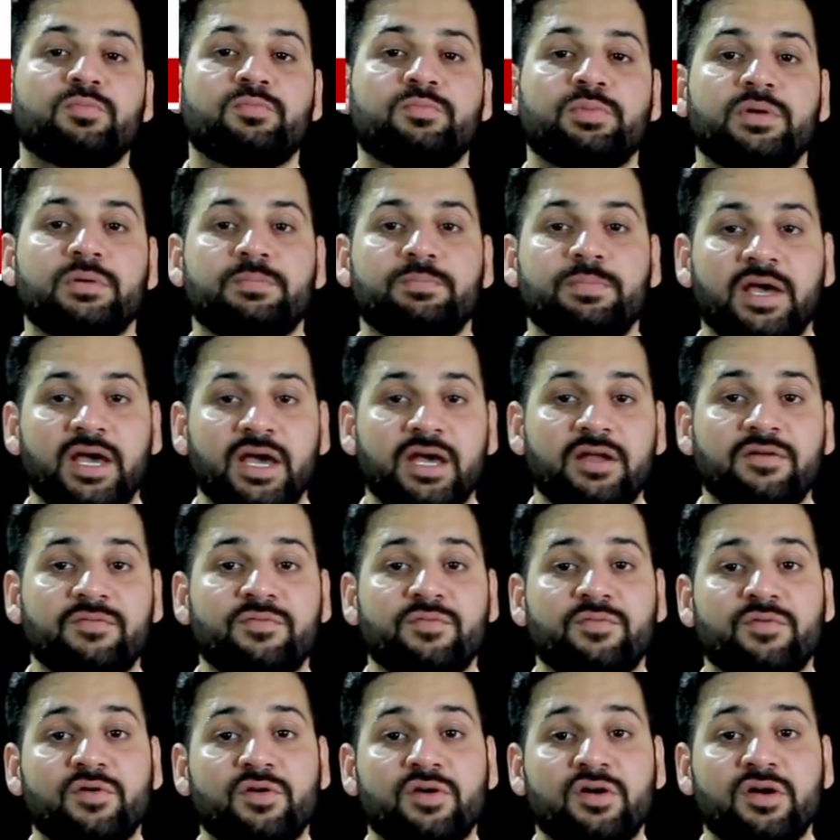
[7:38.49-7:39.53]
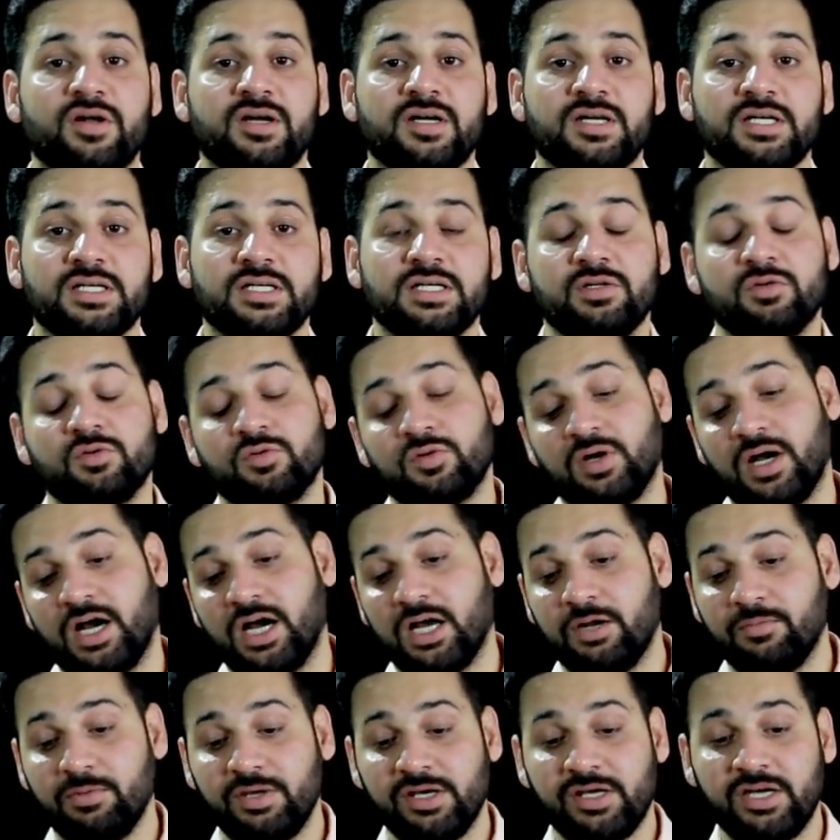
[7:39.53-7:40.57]
prepare for you know
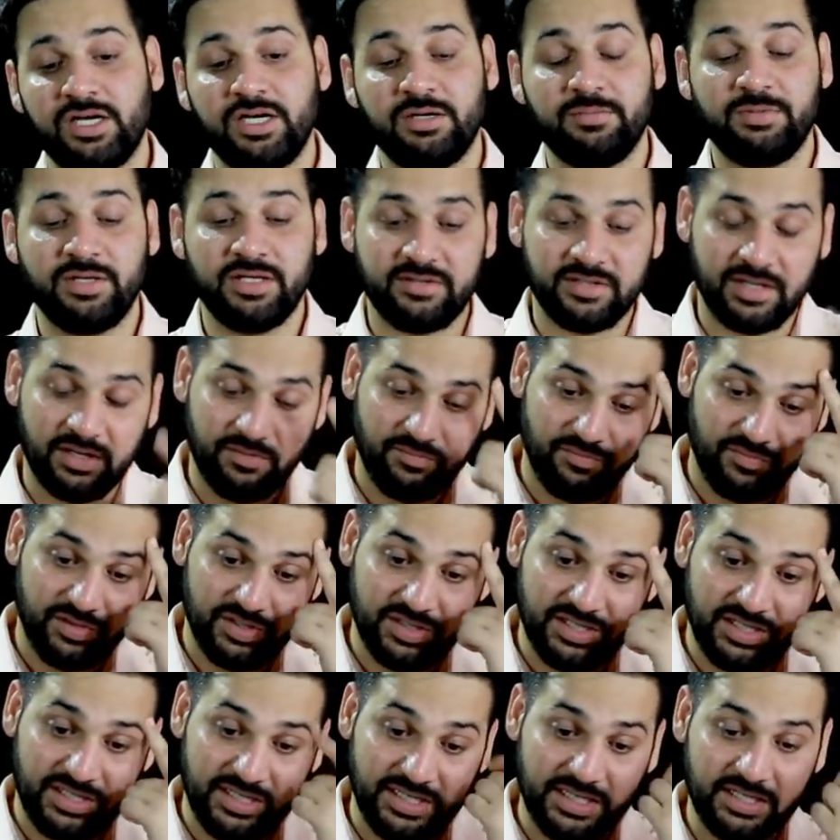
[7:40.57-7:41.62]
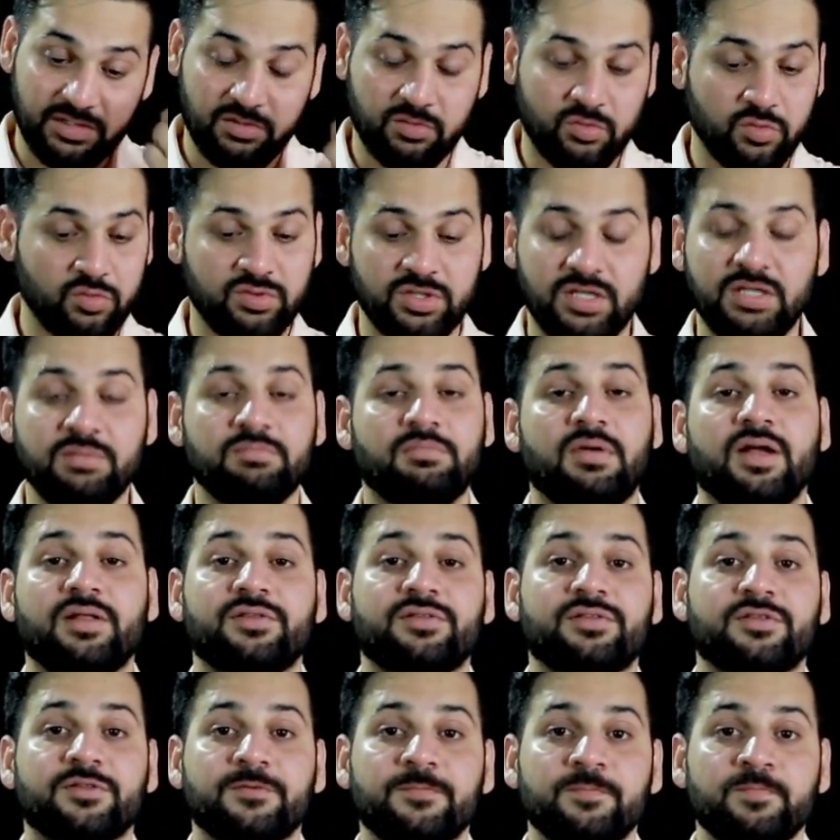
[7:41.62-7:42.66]
RBI grade B exam within like 2 3
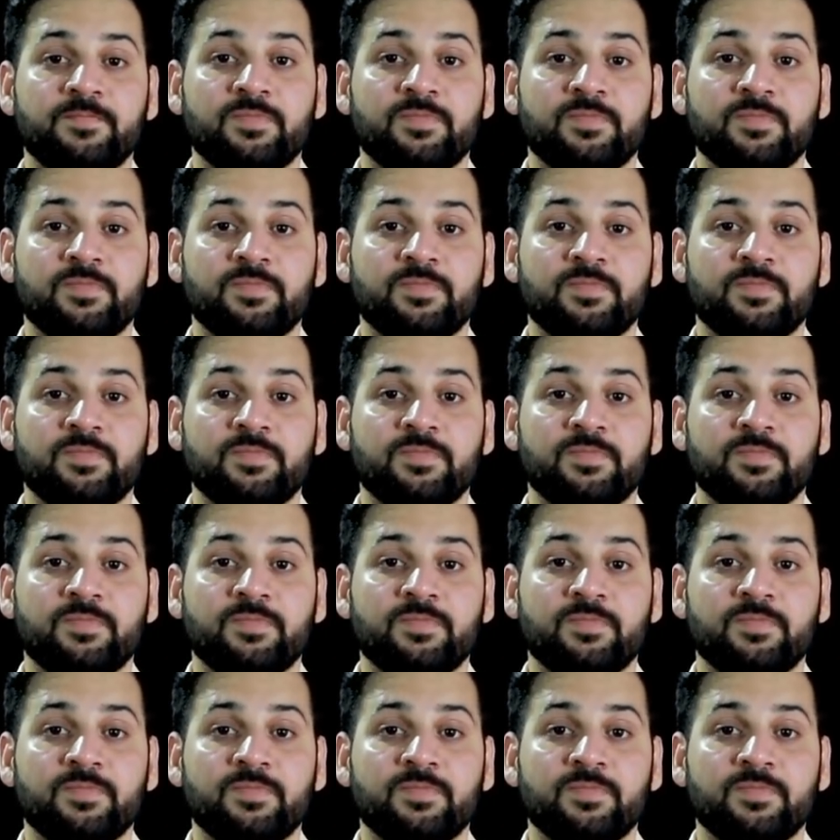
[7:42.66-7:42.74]
months